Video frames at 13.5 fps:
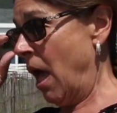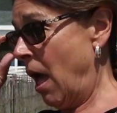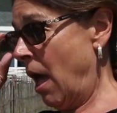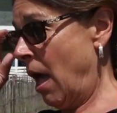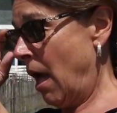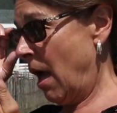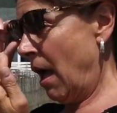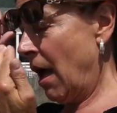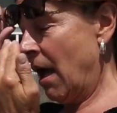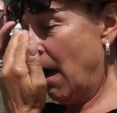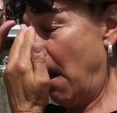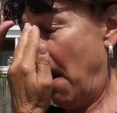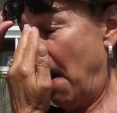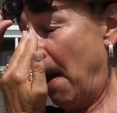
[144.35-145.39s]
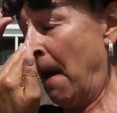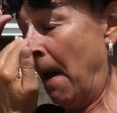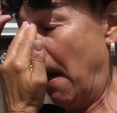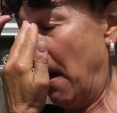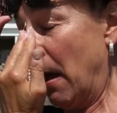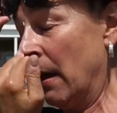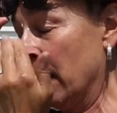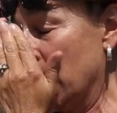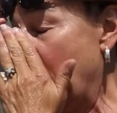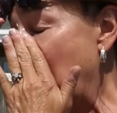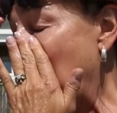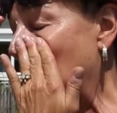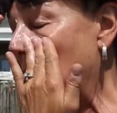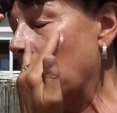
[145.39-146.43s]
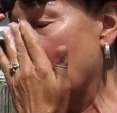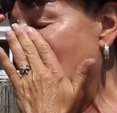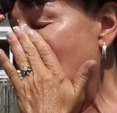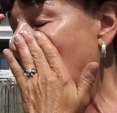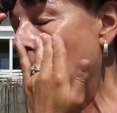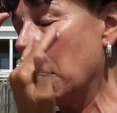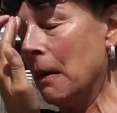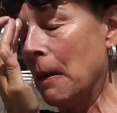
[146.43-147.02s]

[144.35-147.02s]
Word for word: have sunscreen dispensers available at our fingertips at all